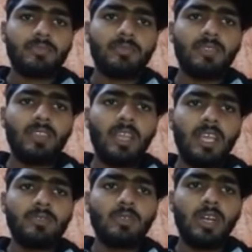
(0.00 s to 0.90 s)
as
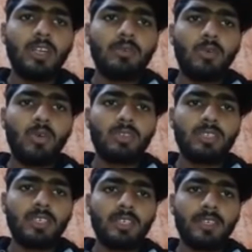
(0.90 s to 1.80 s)
we talk about
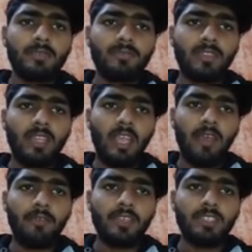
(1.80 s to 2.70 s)
the
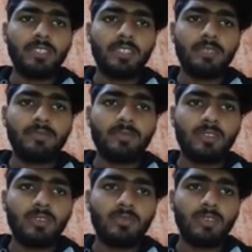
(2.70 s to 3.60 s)
average
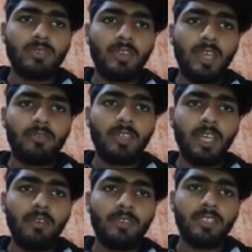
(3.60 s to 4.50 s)
of the
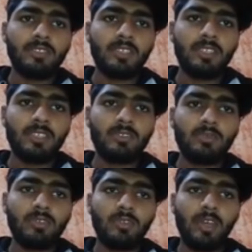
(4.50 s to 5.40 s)
average thickness of the
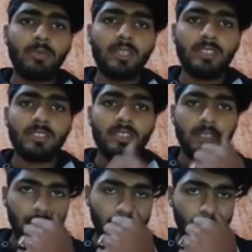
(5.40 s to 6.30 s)
fiber is
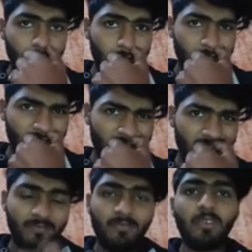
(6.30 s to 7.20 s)
about
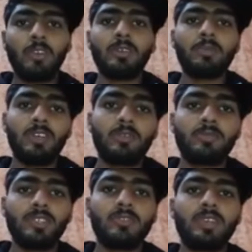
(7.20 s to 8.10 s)
40 micrometer
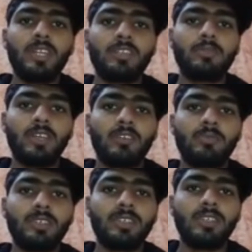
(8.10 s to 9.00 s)
to 80
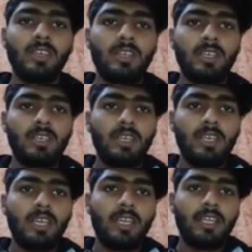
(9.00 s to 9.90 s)
micrometer,
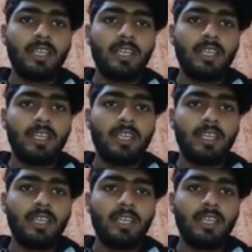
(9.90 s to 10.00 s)
and